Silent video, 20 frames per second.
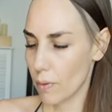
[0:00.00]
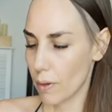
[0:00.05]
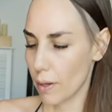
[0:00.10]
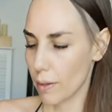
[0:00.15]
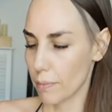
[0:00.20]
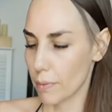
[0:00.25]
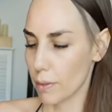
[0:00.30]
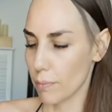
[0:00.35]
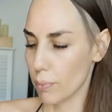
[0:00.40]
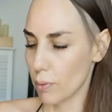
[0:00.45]

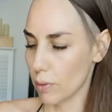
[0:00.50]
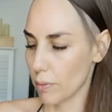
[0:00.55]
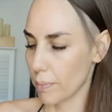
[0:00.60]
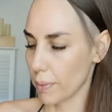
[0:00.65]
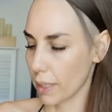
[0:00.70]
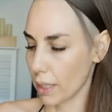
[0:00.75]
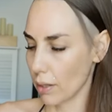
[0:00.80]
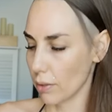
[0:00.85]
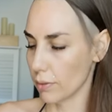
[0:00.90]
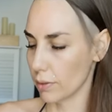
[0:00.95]
I'm going to pull up
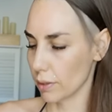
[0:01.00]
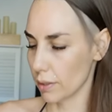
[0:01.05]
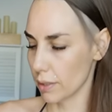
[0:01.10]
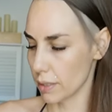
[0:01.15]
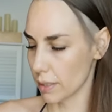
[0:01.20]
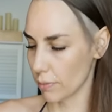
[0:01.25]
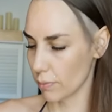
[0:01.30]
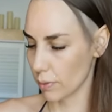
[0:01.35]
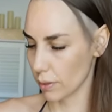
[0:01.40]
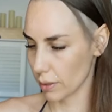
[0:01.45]
the calendar
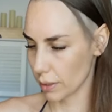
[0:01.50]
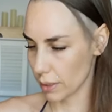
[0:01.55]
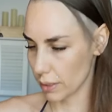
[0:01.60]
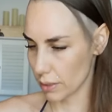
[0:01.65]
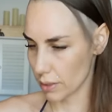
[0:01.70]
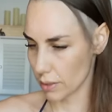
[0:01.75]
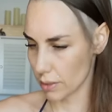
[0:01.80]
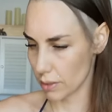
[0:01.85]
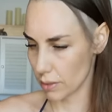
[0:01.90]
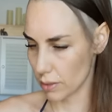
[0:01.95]
because I really
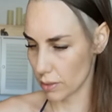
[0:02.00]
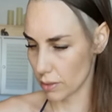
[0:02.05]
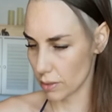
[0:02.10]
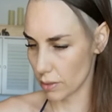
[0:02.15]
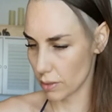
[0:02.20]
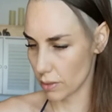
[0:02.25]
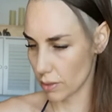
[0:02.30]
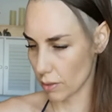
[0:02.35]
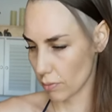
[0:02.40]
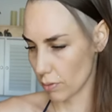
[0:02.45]

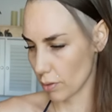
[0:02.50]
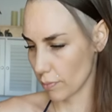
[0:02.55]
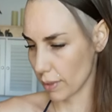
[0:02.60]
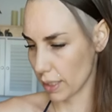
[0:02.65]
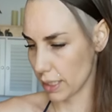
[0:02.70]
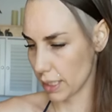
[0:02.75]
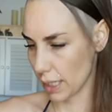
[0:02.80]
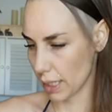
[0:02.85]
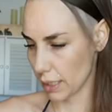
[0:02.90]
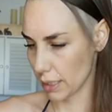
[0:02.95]
don't know my
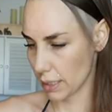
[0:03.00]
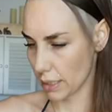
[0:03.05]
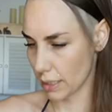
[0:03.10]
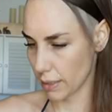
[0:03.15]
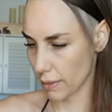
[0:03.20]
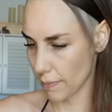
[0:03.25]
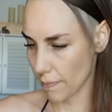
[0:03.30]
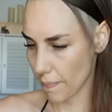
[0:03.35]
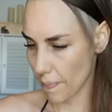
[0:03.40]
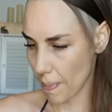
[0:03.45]
dates.
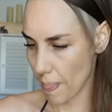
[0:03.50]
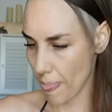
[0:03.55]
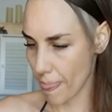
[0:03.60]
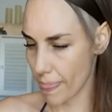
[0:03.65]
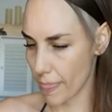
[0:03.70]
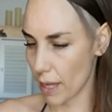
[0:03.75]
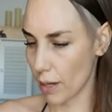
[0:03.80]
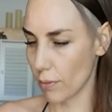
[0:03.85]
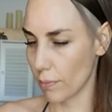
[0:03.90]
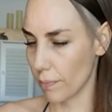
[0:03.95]

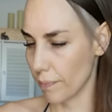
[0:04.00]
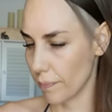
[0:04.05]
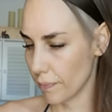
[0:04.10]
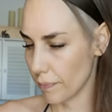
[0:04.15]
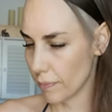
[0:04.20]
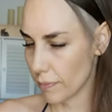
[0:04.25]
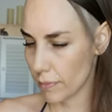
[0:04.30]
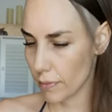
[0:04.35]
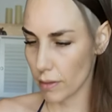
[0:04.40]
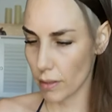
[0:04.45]
Oh,
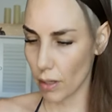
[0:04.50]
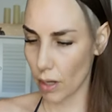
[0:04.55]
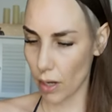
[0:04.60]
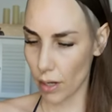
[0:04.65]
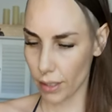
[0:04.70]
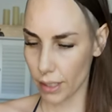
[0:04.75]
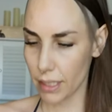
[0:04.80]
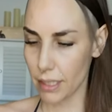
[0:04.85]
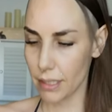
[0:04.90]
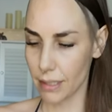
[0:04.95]

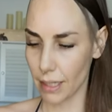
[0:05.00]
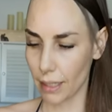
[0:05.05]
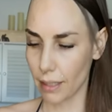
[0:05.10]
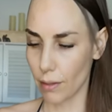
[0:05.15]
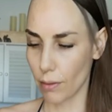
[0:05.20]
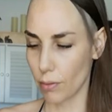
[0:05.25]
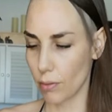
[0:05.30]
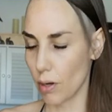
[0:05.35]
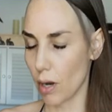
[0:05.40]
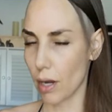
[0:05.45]
August
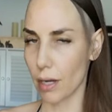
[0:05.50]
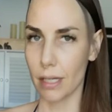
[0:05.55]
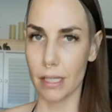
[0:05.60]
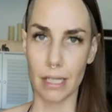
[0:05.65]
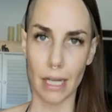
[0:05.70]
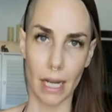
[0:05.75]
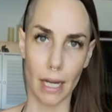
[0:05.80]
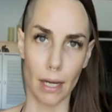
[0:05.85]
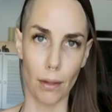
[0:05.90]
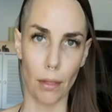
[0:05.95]
2nd through
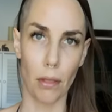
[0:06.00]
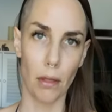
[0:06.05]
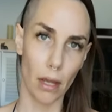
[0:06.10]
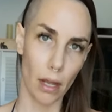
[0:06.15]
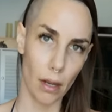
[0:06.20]
August 8th.